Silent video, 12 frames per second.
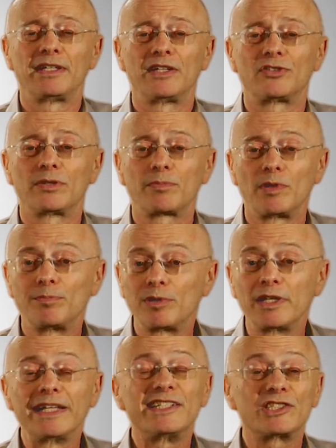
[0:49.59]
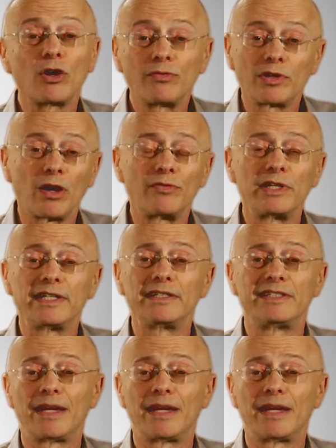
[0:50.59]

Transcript: It's a completely self-governing,